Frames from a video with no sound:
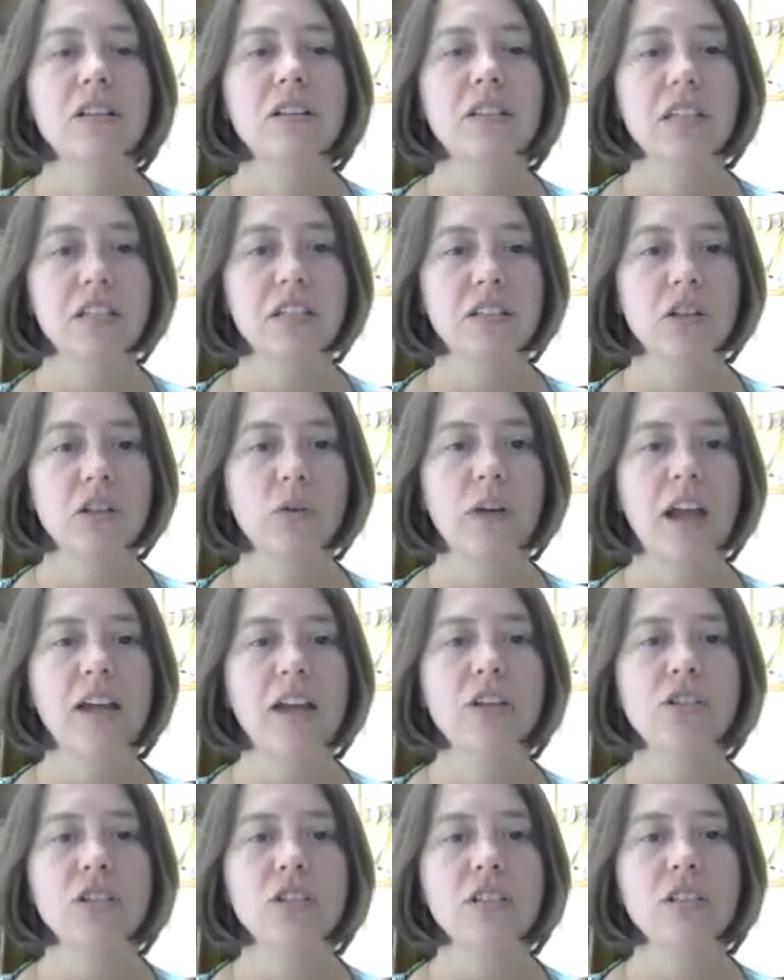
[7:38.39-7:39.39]

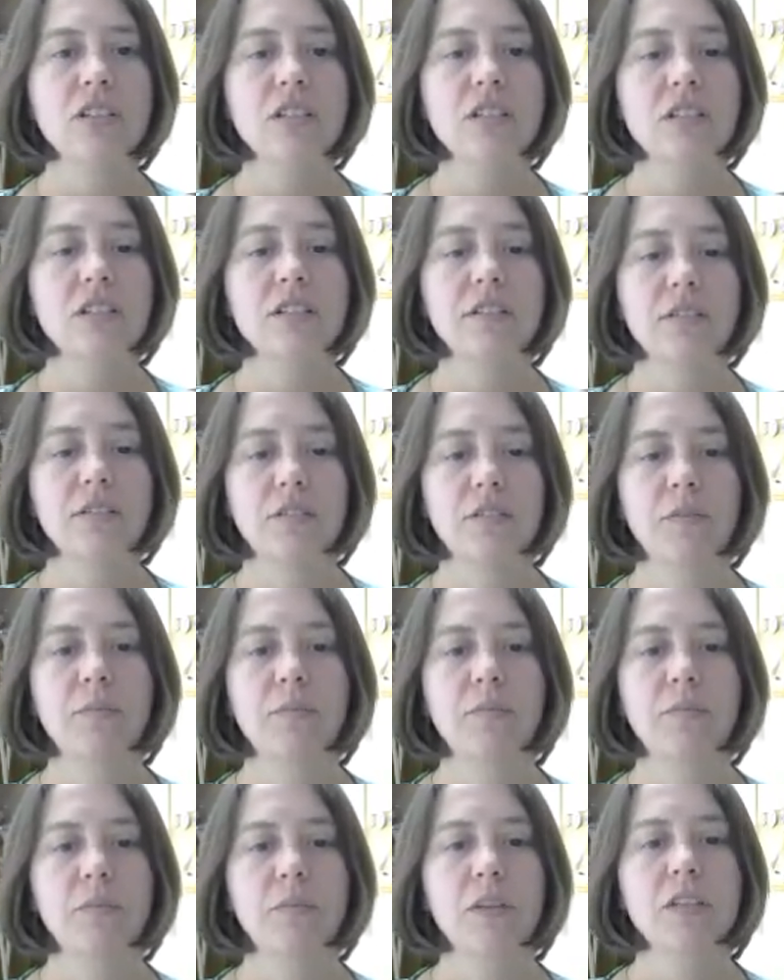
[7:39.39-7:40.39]
dislocations,
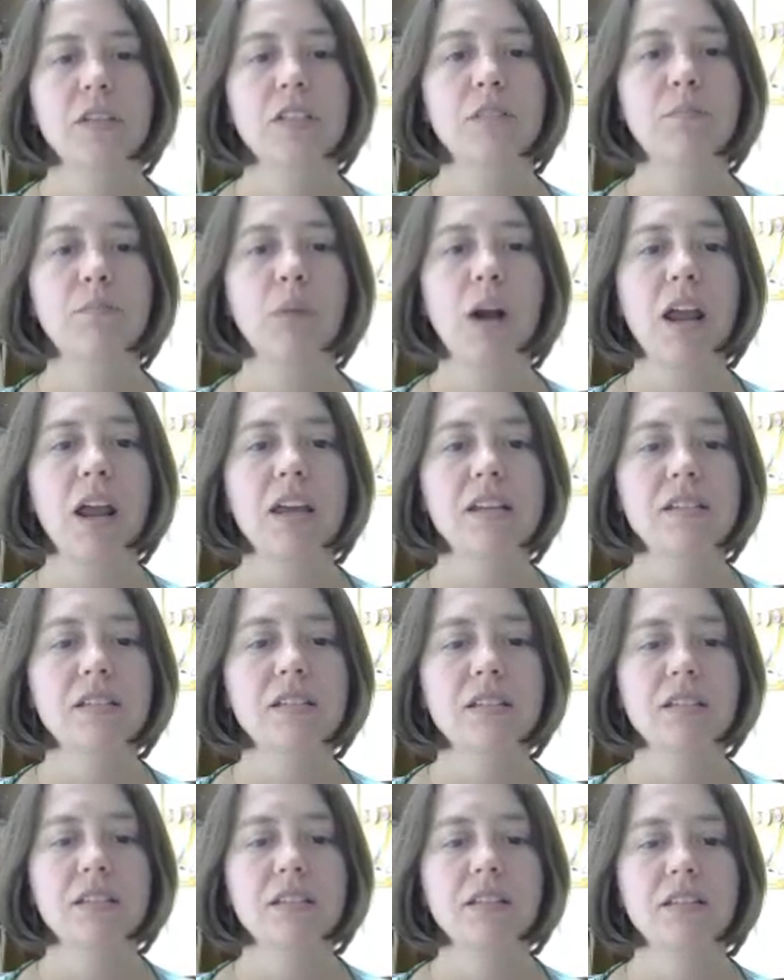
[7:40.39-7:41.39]

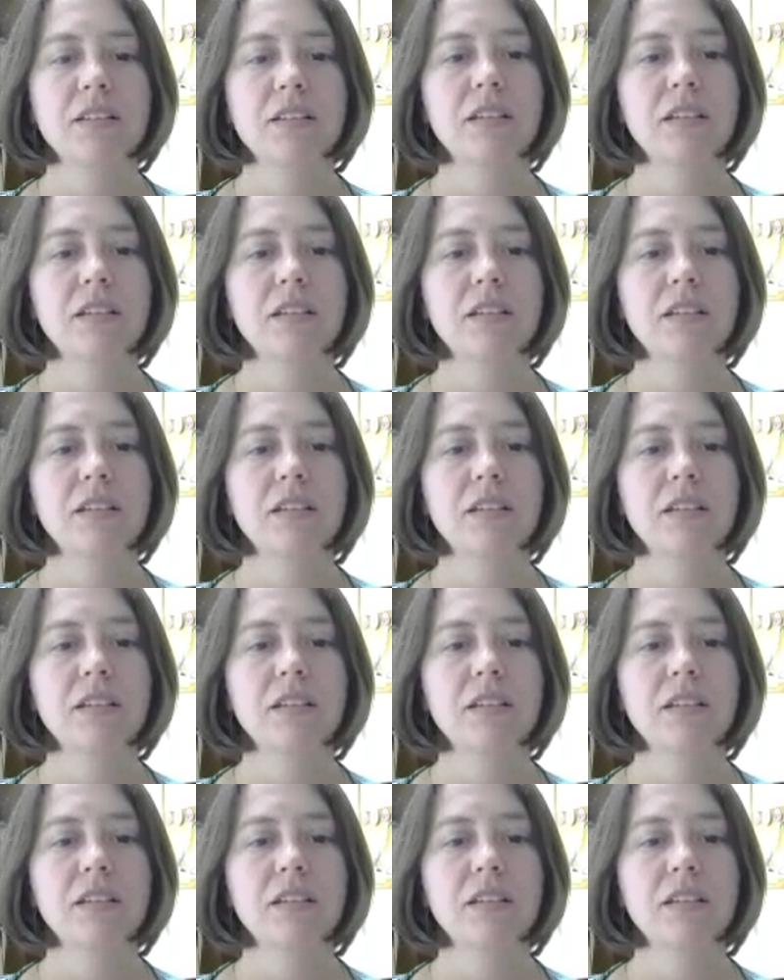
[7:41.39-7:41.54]
sprains,